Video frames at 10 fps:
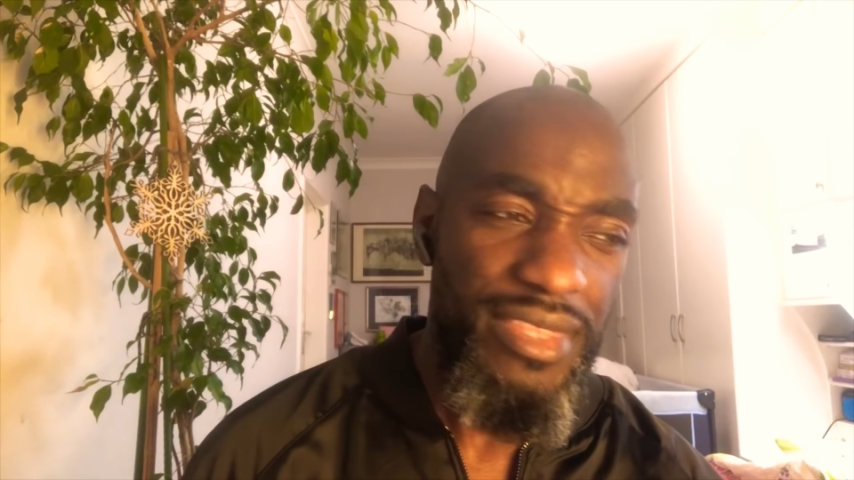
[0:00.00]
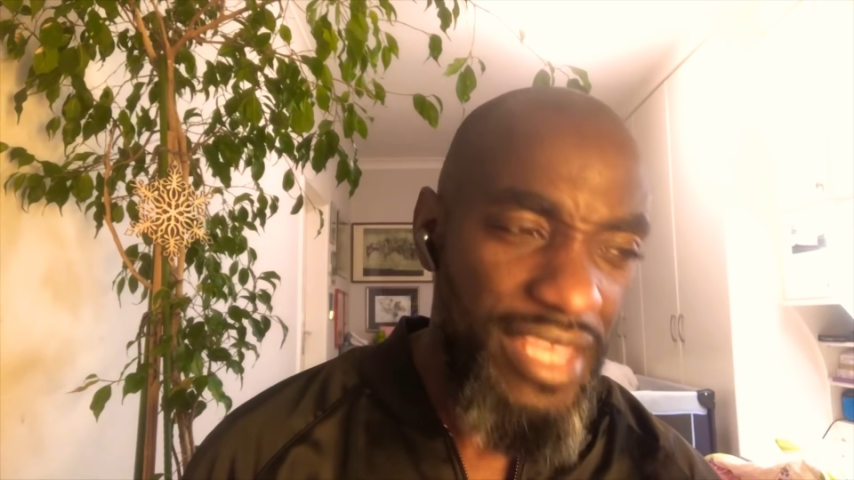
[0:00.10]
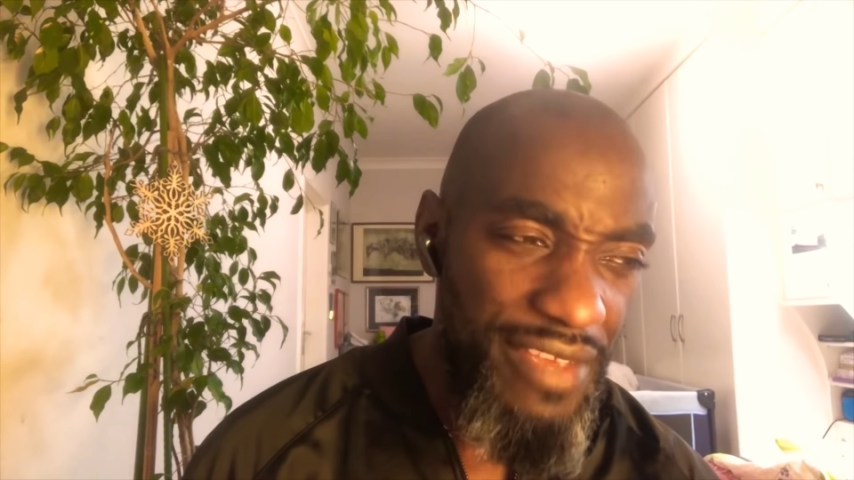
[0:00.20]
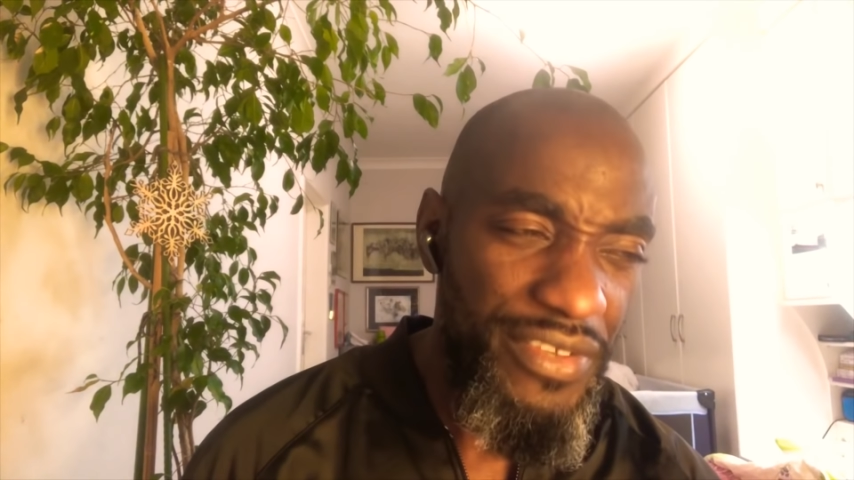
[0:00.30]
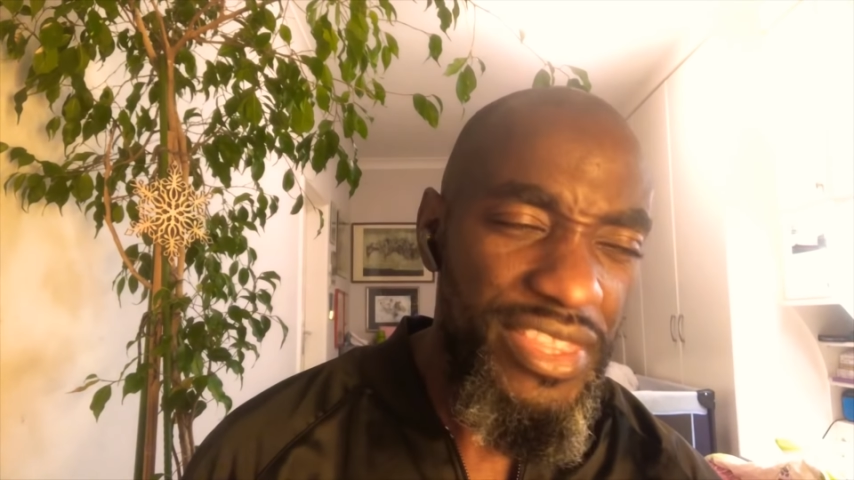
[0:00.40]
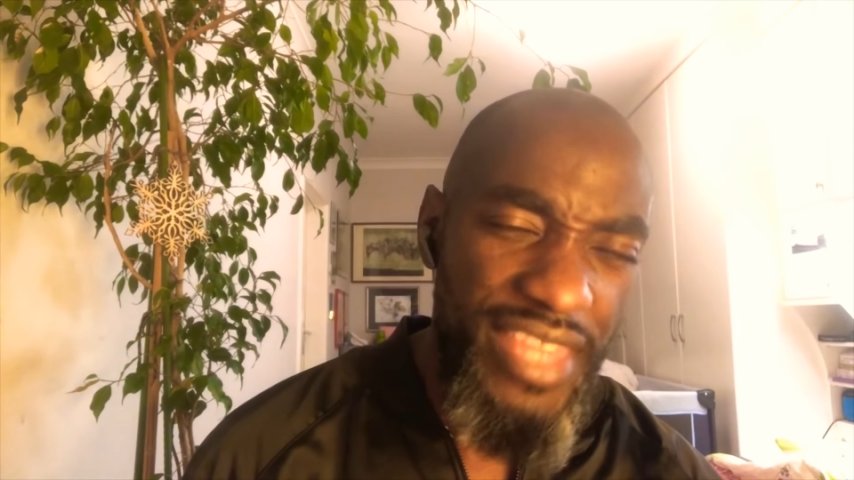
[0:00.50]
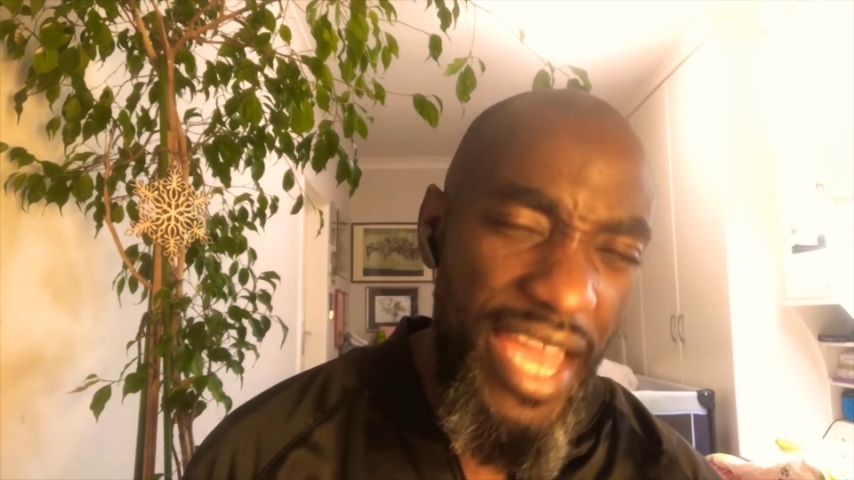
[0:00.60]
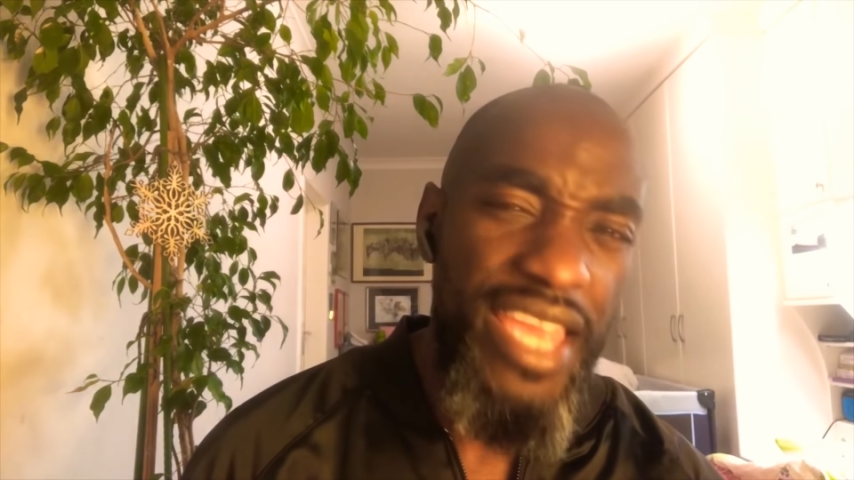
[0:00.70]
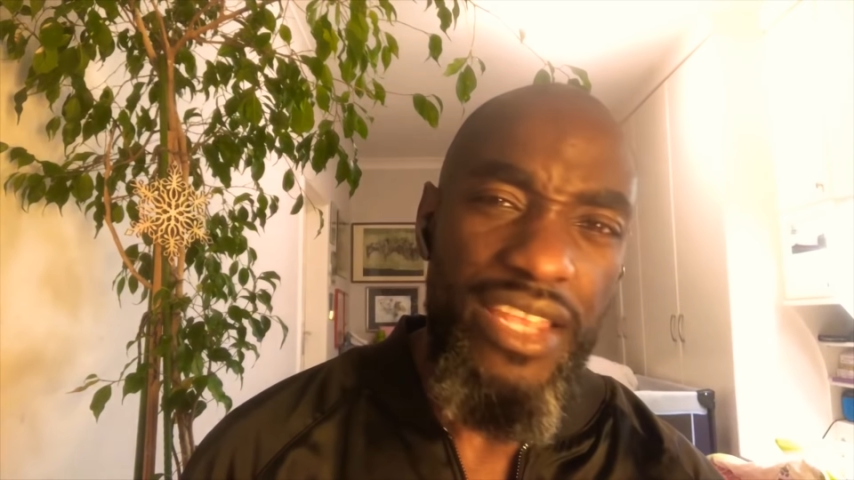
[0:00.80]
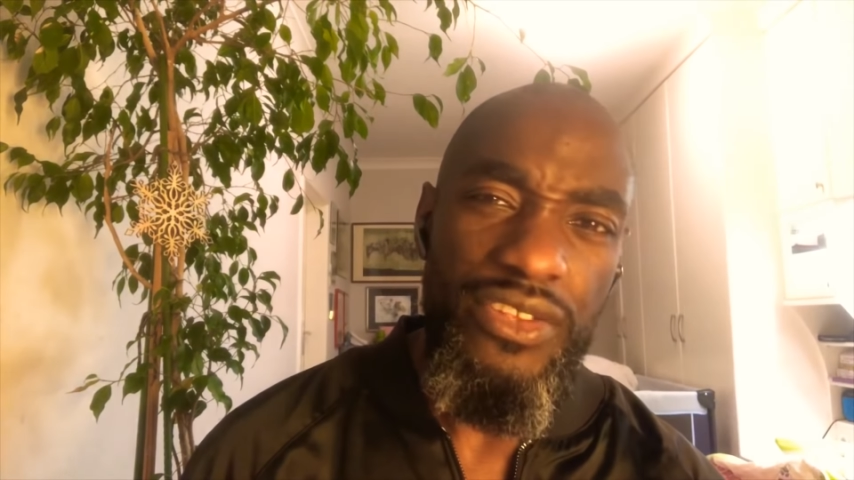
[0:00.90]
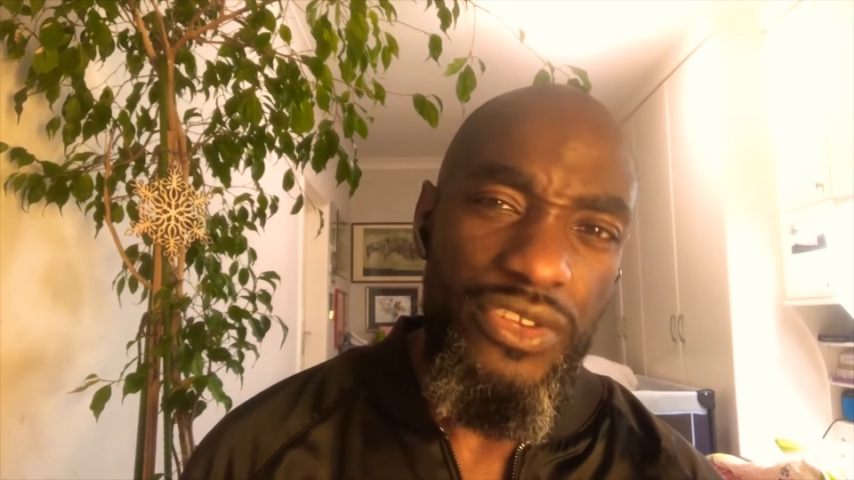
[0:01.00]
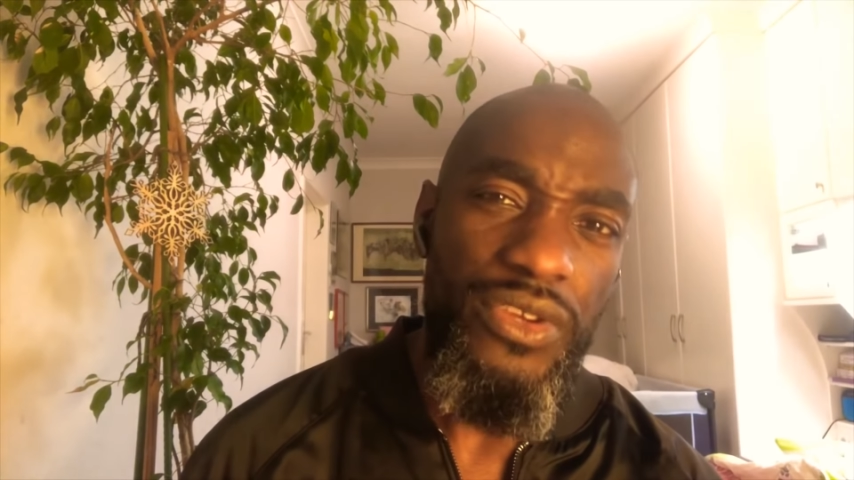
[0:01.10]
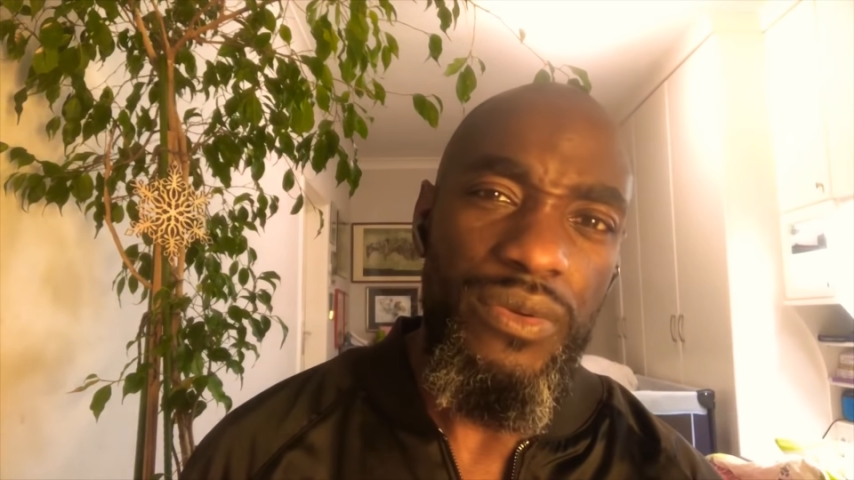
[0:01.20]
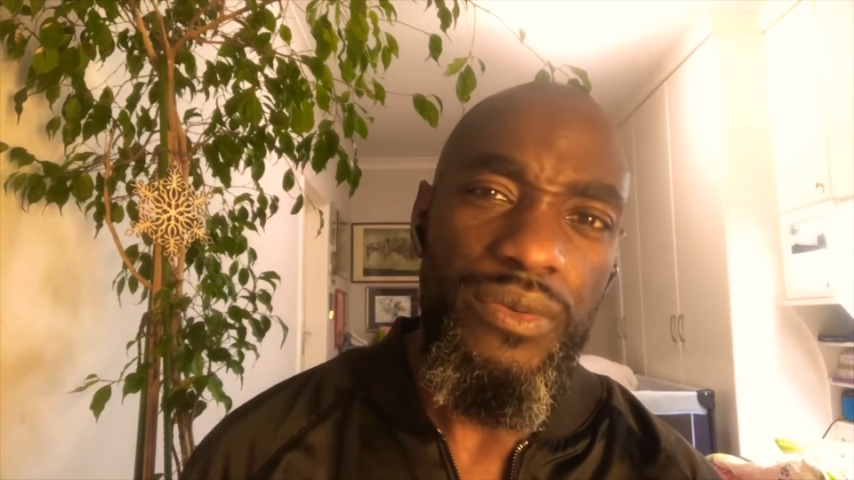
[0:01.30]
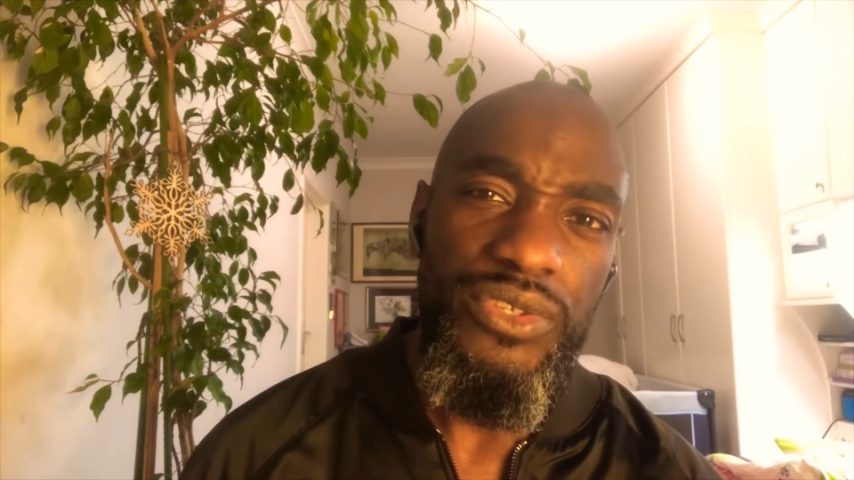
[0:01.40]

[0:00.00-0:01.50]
Even they knew